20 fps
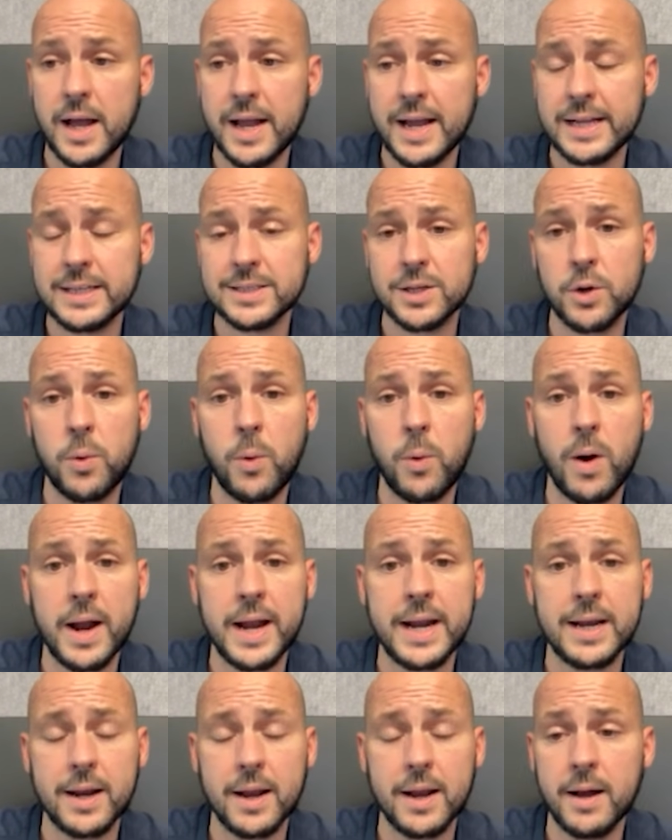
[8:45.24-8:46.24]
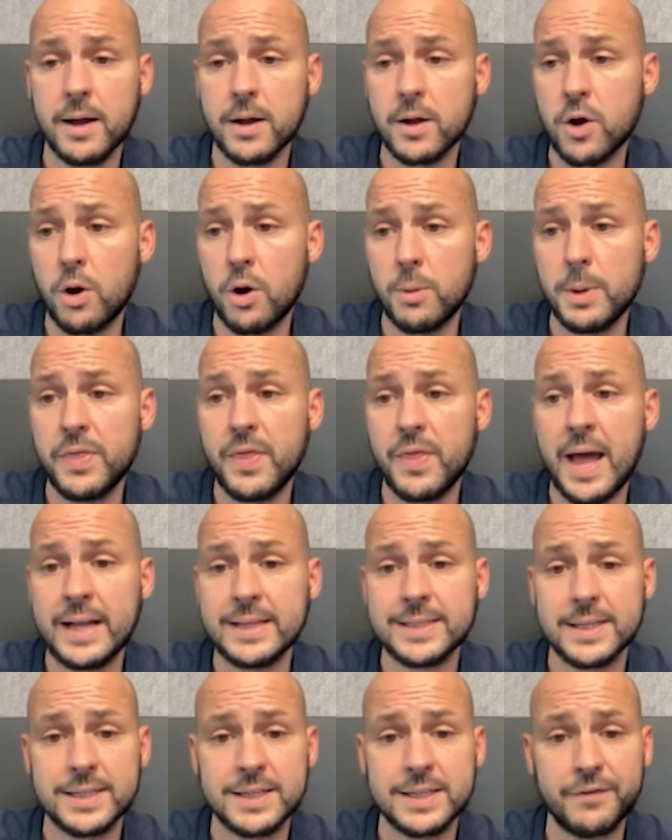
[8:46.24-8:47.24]
it's quite common
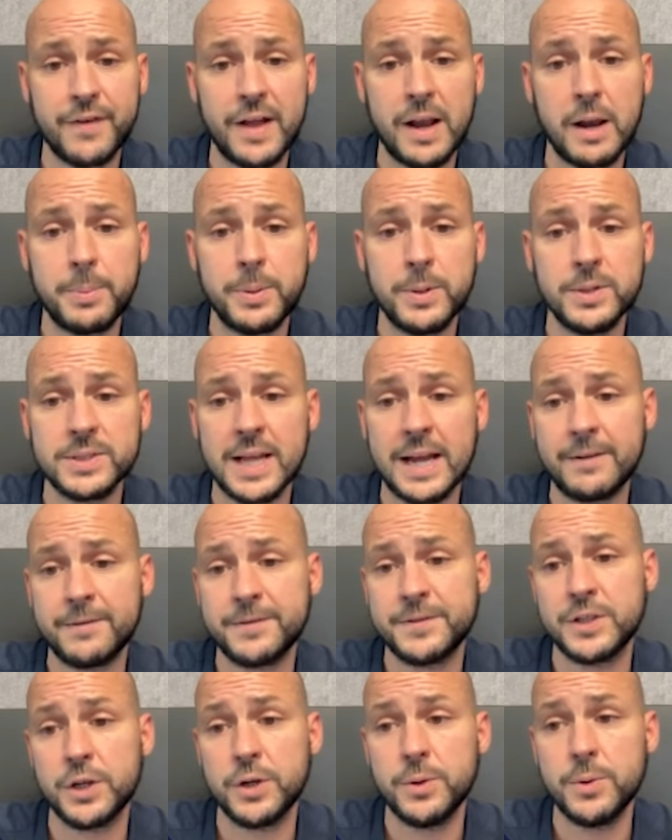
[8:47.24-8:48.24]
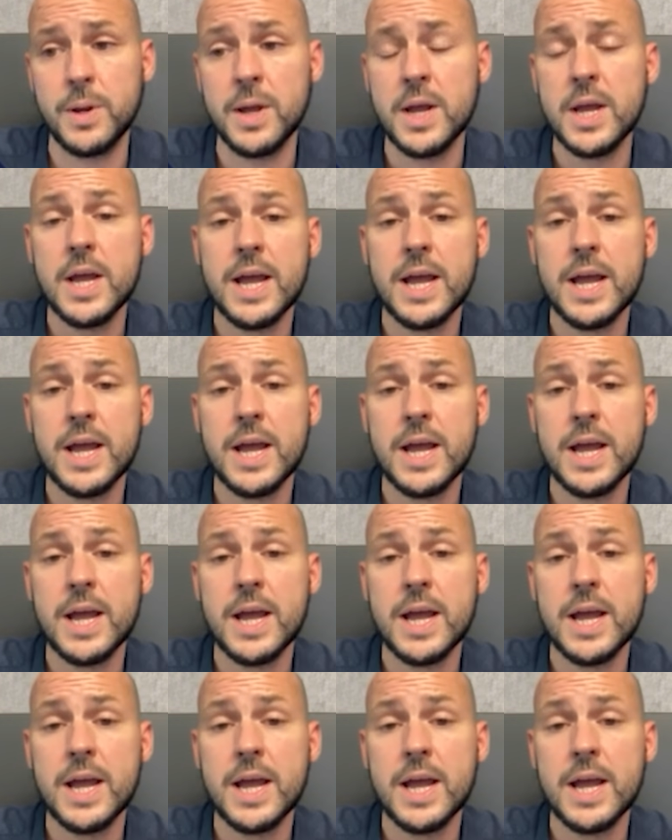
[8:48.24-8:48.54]
that developers have to